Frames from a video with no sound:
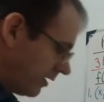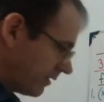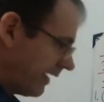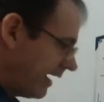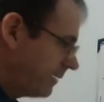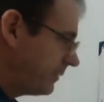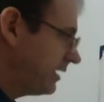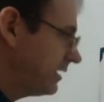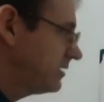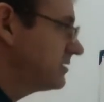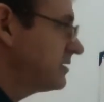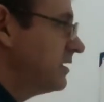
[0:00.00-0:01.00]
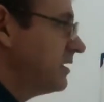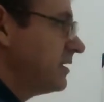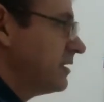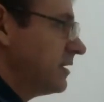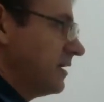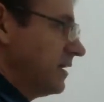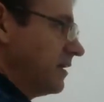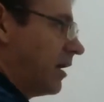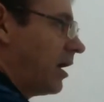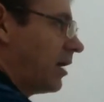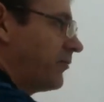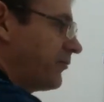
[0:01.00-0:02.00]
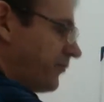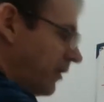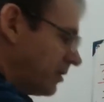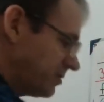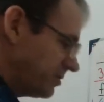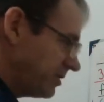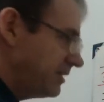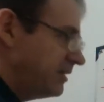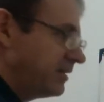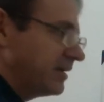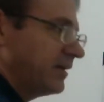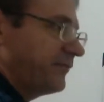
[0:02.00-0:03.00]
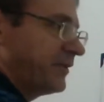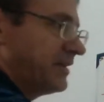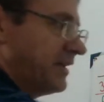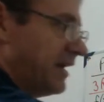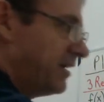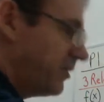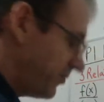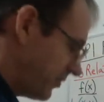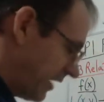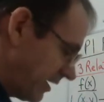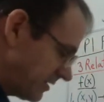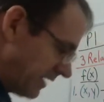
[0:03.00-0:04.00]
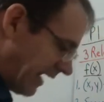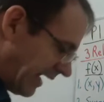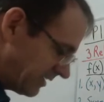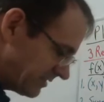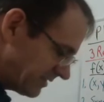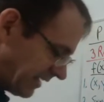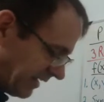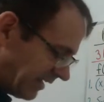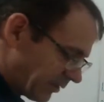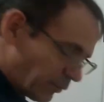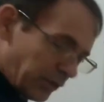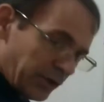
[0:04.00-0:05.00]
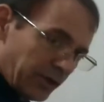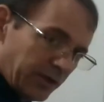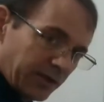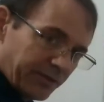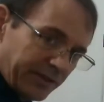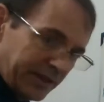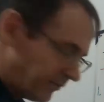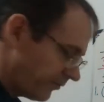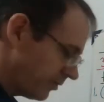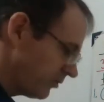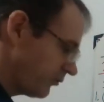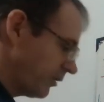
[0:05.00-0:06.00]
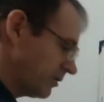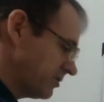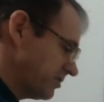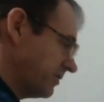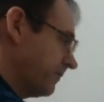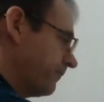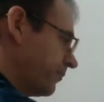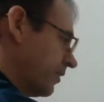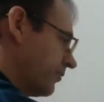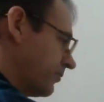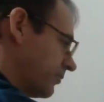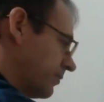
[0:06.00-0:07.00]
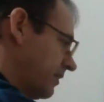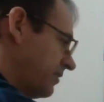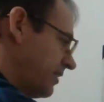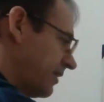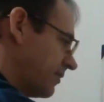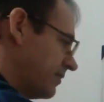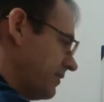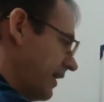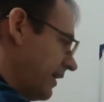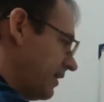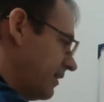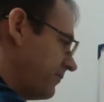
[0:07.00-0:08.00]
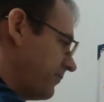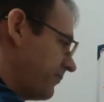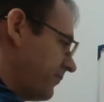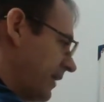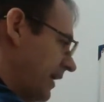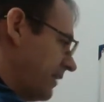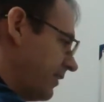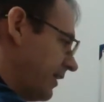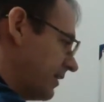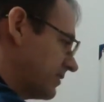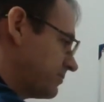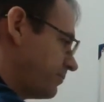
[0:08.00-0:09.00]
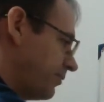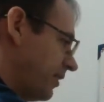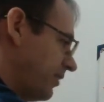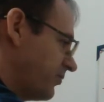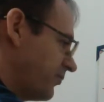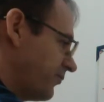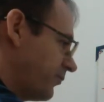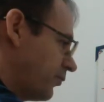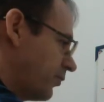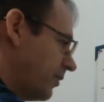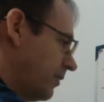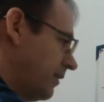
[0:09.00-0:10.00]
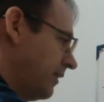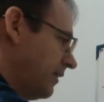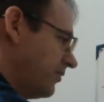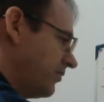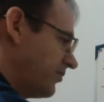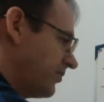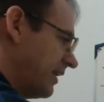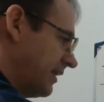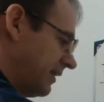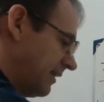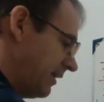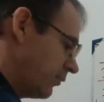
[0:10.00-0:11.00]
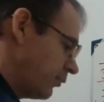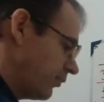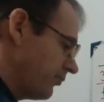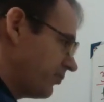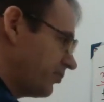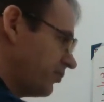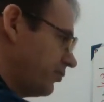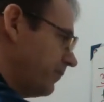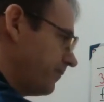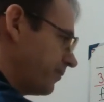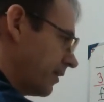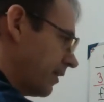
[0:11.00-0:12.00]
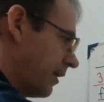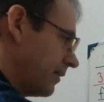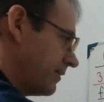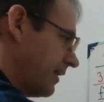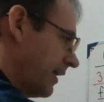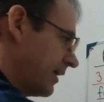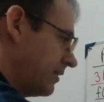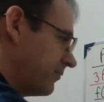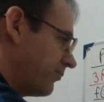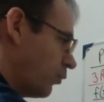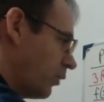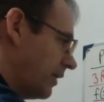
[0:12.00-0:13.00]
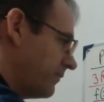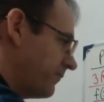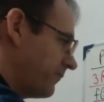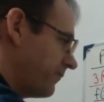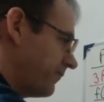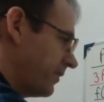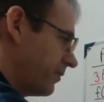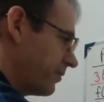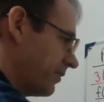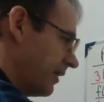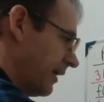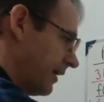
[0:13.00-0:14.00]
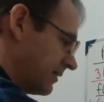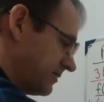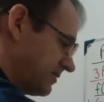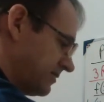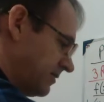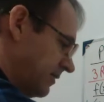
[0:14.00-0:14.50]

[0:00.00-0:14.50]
that means our function, if it intersects, has to equal the inverse function. So we're going to take our negative 5x plus 4, set it equal to our negative 1/5 x